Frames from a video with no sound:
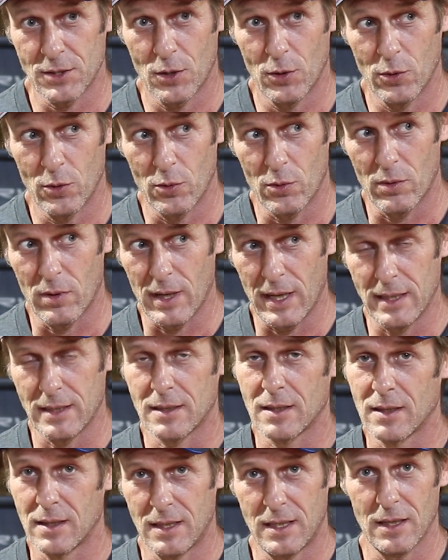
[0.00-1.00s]
going right
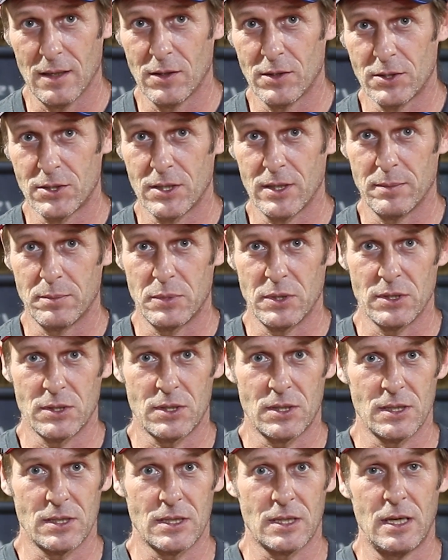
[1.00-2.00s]
to the dealership
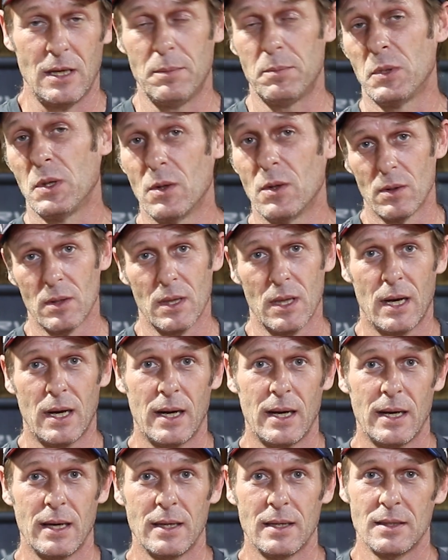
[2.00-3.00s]
just to skip in
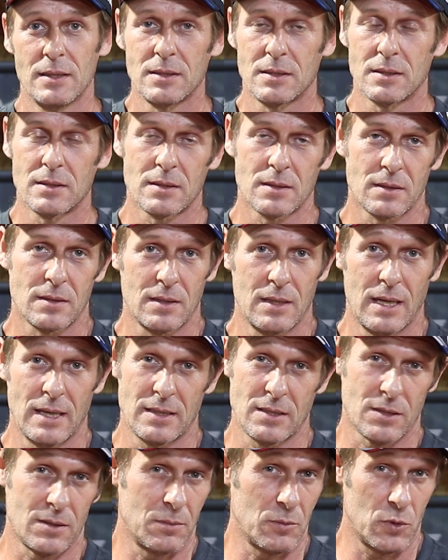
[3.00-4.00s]
line,
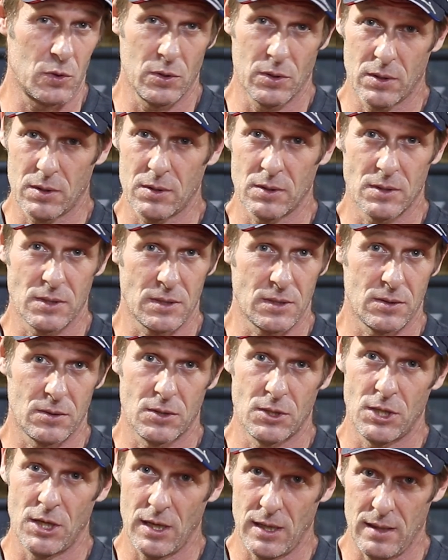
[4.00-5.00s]
that's some crooked
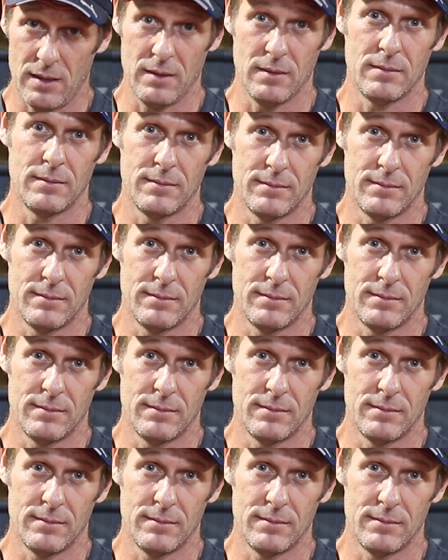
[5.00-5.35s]
shit.